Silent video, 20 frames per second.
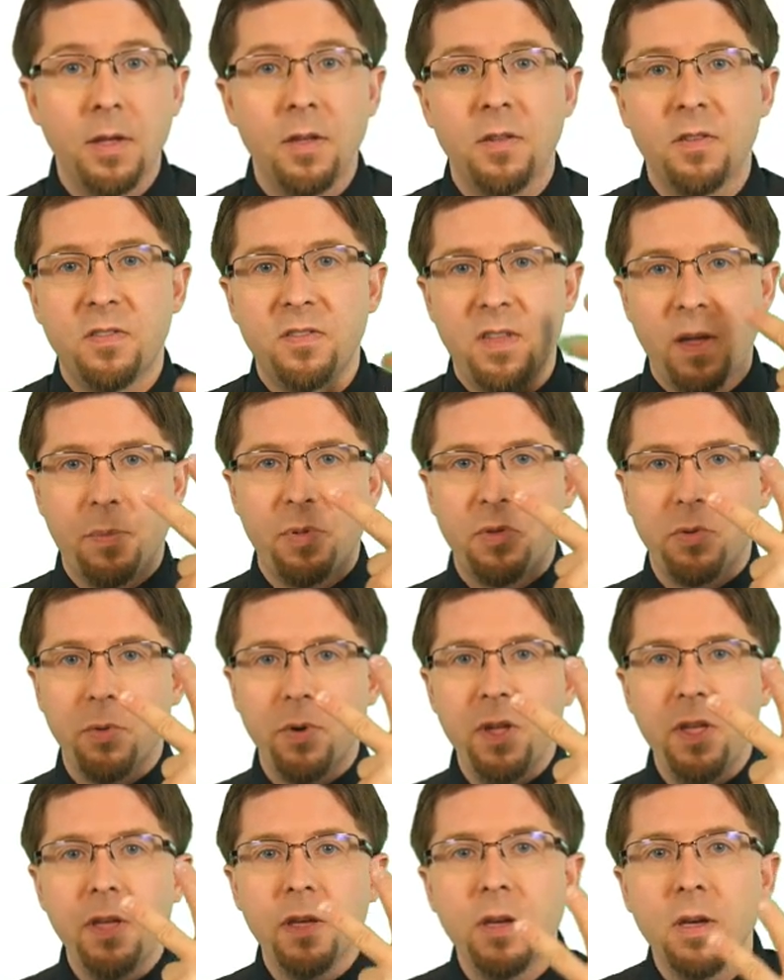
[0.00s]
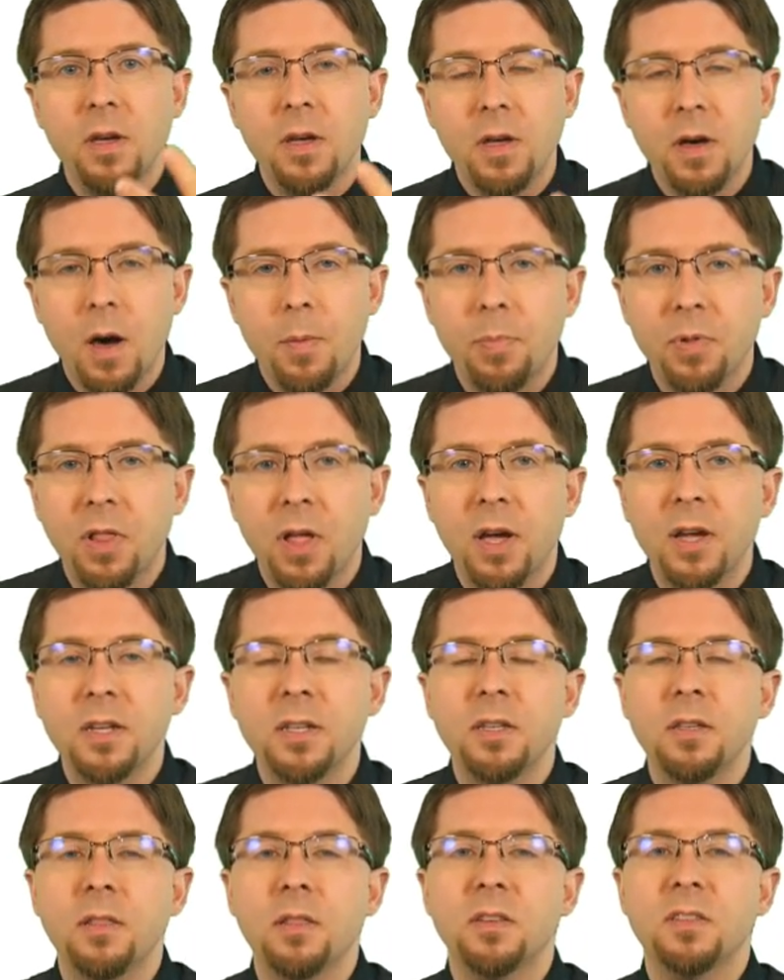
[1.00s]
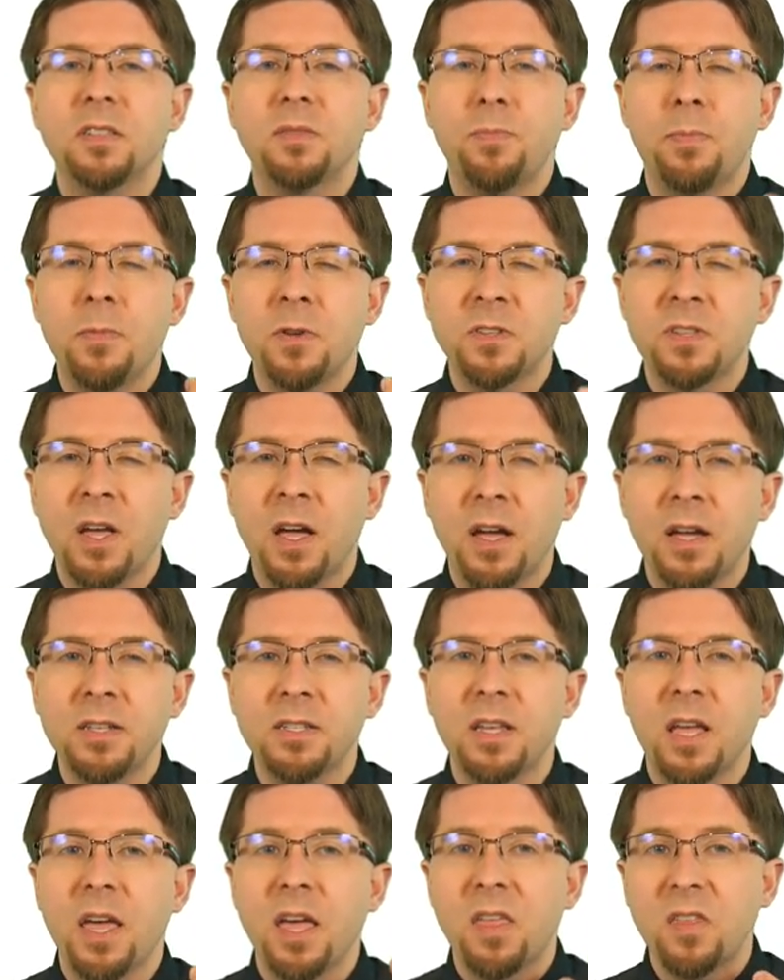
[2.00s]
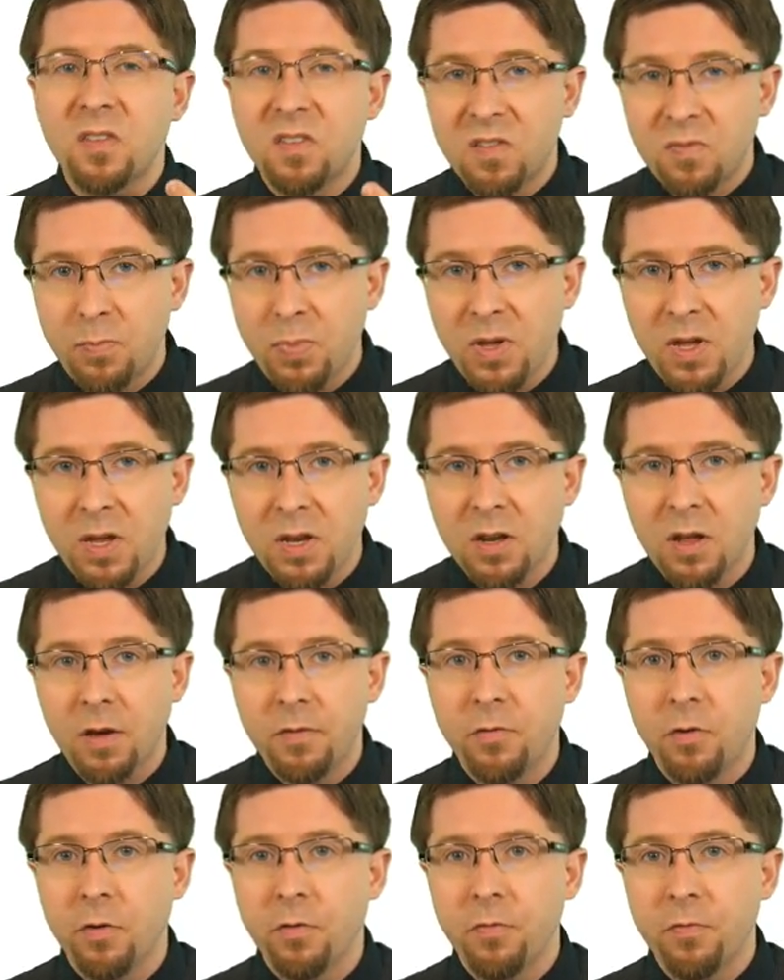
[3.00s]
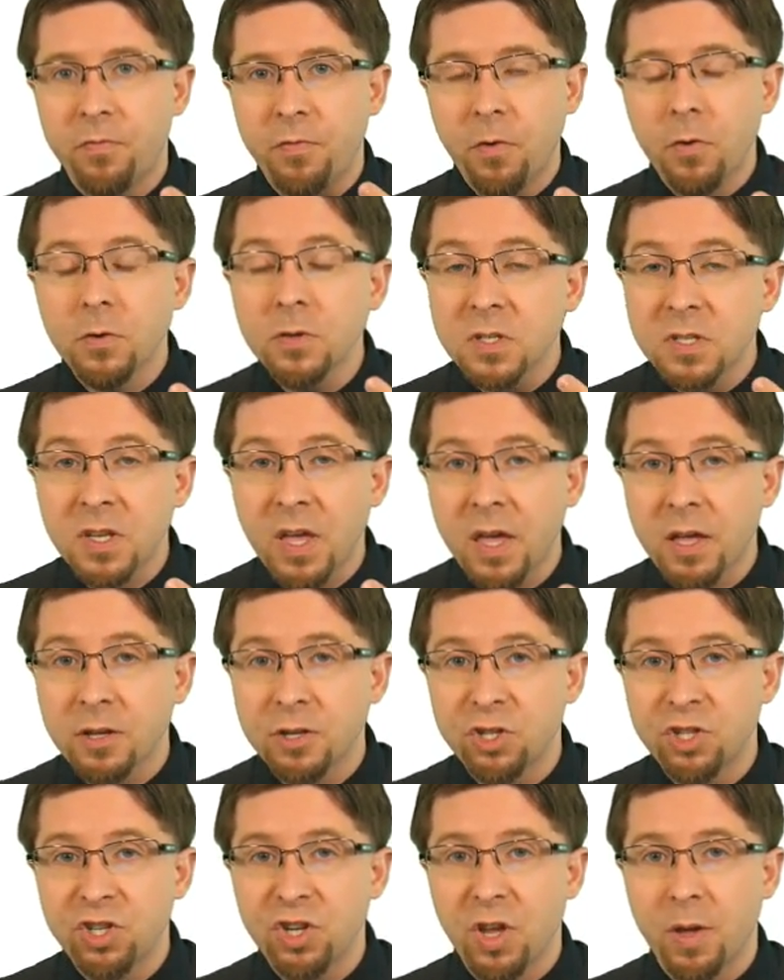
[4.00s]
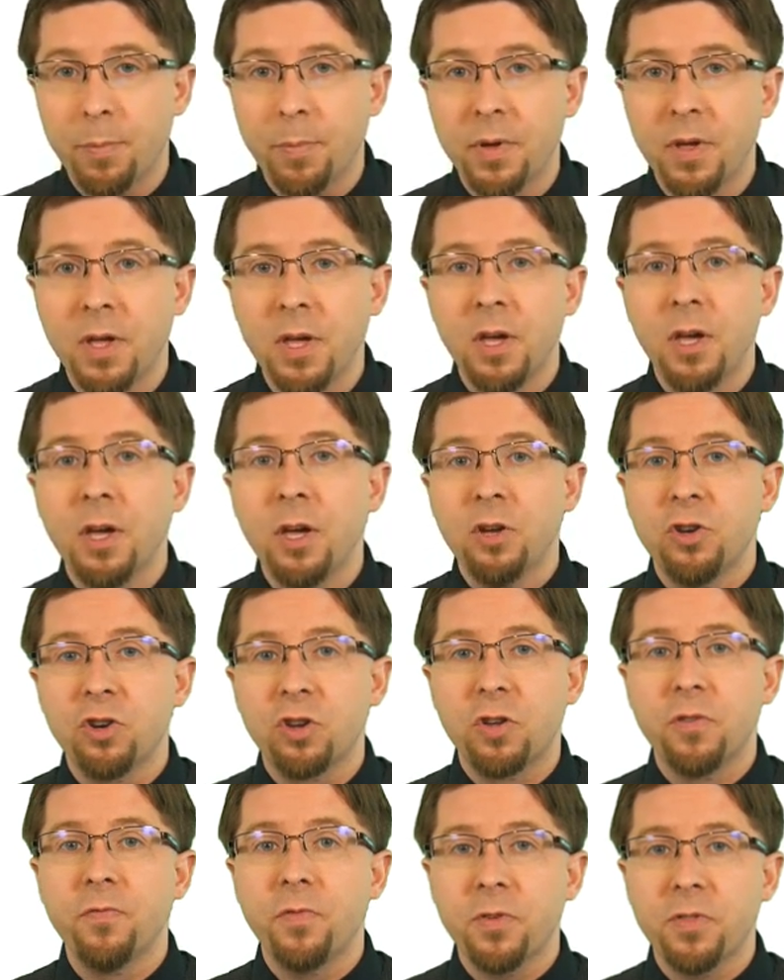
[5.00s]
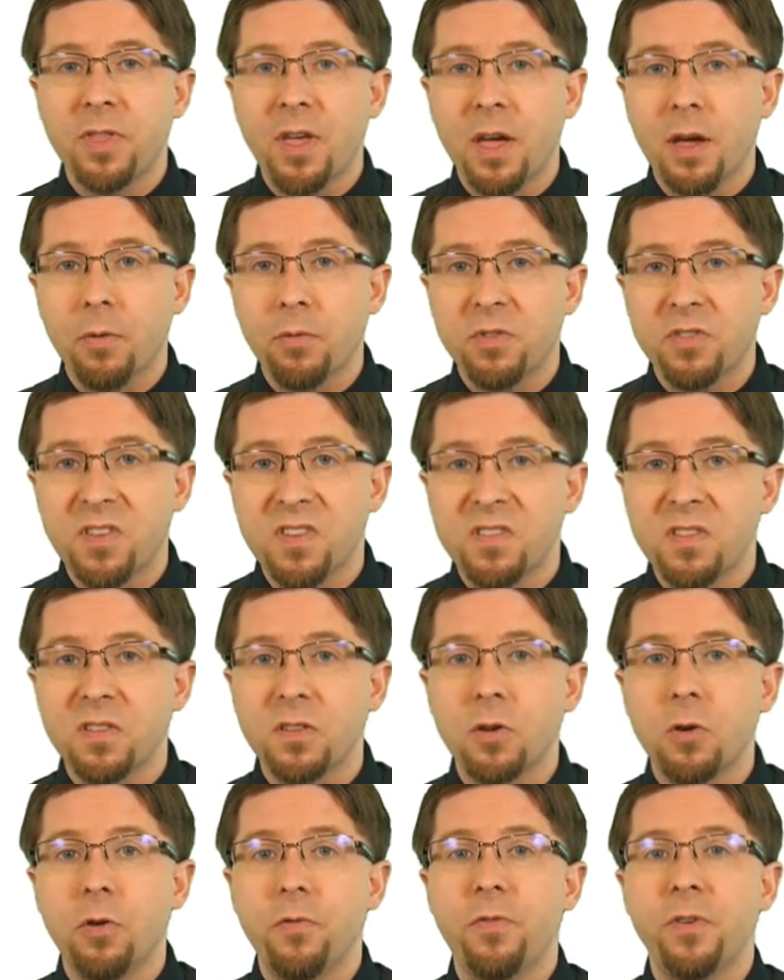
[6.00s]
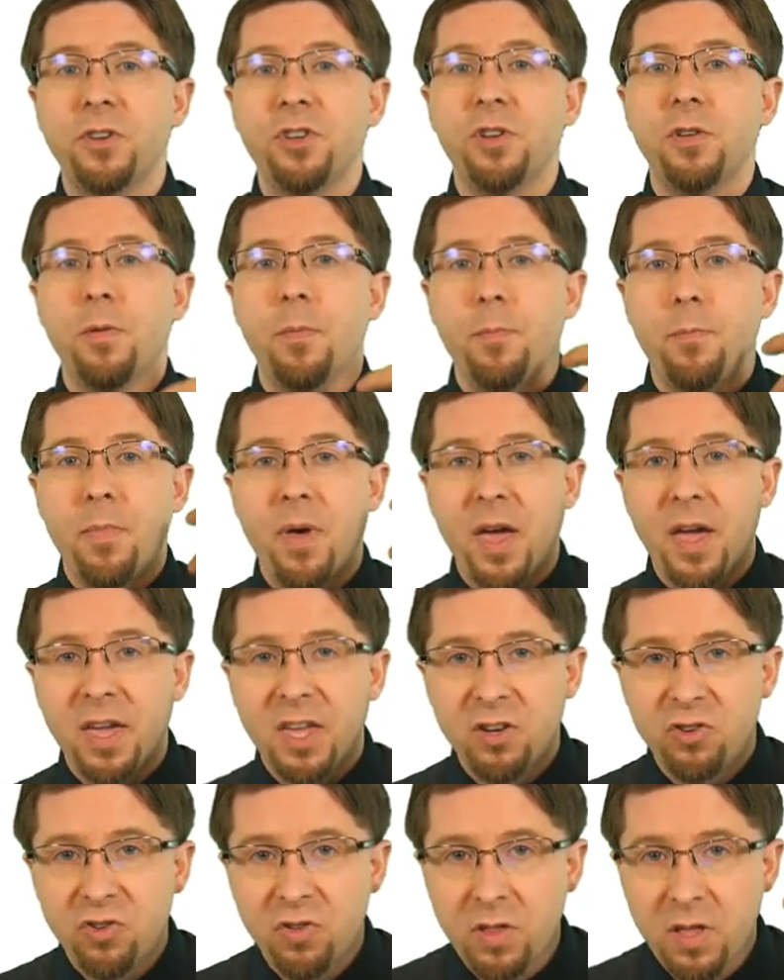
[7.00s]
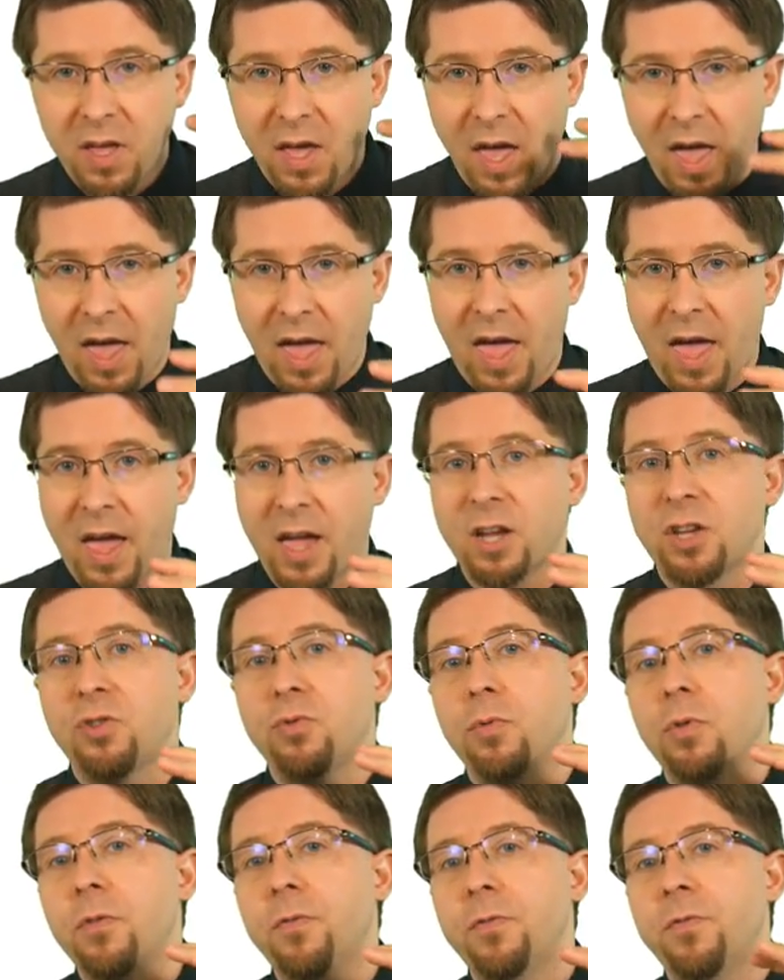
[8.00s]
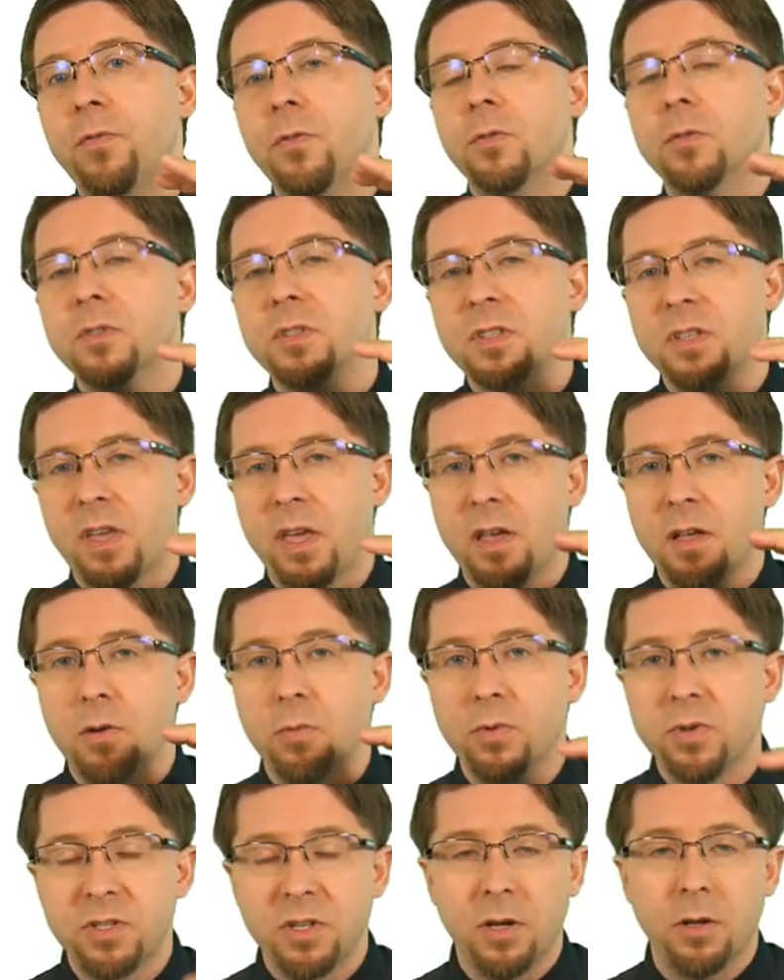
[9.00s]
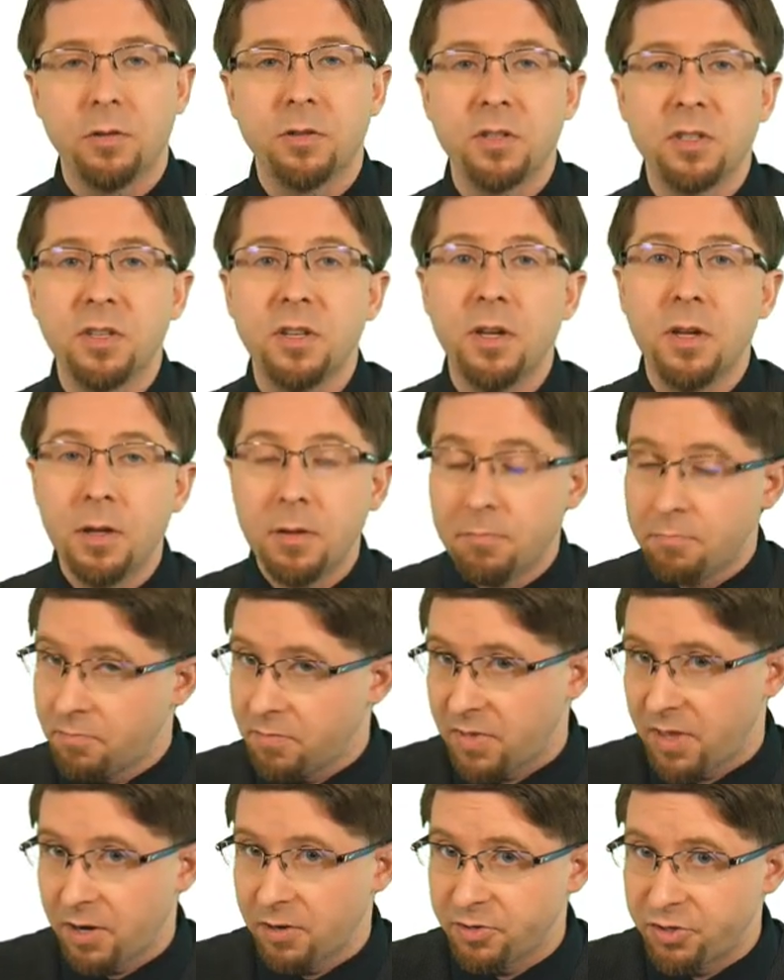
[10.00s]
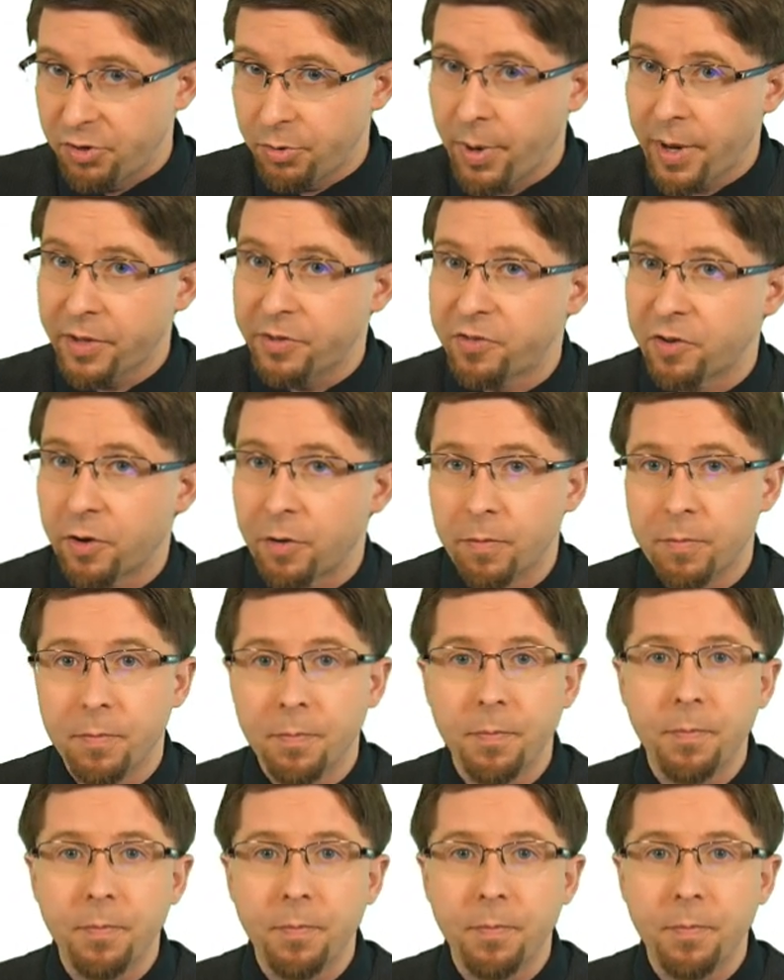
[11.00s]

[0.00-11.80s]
Step 3, apply the size and speed of your full-scale ship to convert that resistance coefficient back into the actual full-scale results. There's your answer.